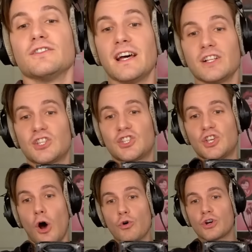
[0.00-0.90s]
That is
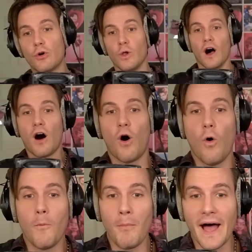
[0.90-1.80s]
so cool.
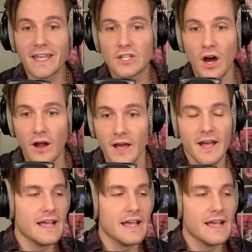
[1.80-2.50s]
Oh my god.